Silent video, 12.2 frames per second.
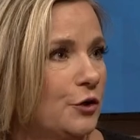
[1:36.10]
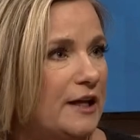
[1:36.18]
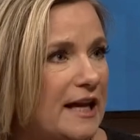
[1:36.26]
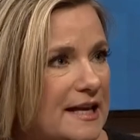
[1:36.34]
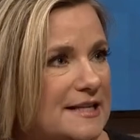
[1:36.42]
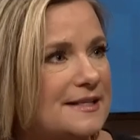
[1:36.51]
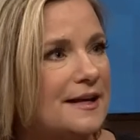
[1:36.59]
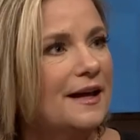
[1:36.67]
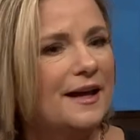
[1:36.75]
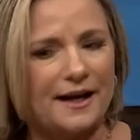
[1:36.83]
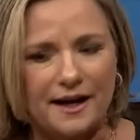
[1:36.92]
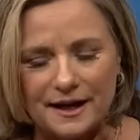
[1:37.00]
case.
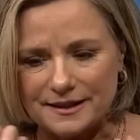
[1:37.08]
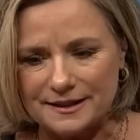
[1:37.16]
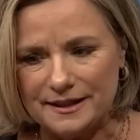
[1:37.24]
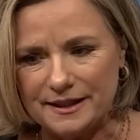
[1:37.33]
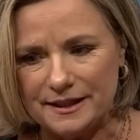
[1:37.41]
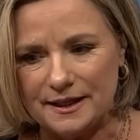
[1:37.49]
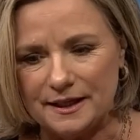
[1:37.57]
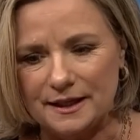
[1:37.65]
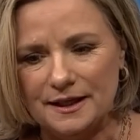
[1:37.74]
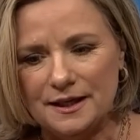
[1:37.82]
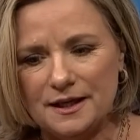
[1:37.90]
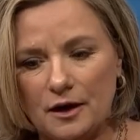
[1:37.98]
And I got to
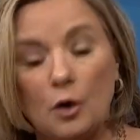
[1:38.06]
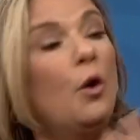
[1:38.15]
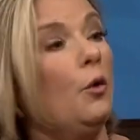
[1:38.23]
thinking, oh,